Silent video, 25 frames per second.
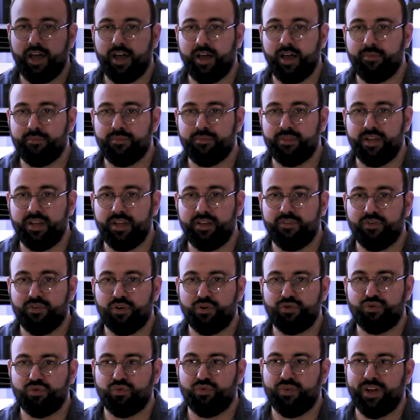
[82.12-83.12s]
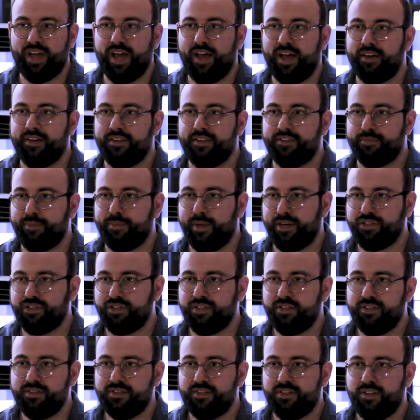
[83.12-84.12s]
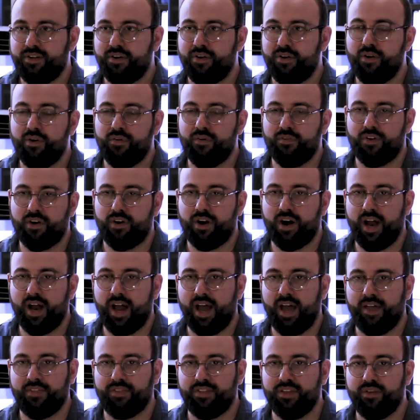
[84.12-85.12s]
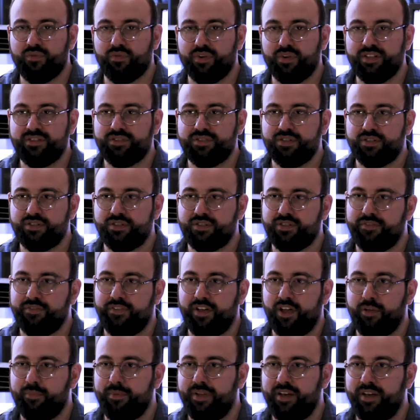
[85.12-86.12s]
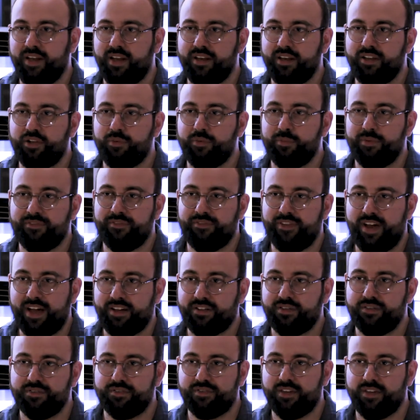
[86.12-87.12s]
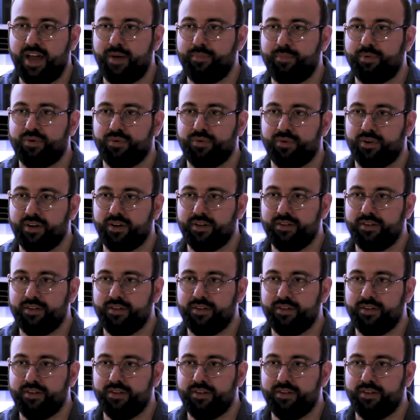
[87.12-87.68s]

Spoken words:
am the virtual reality specialist over at the Research Development and Human Factors Laboratory.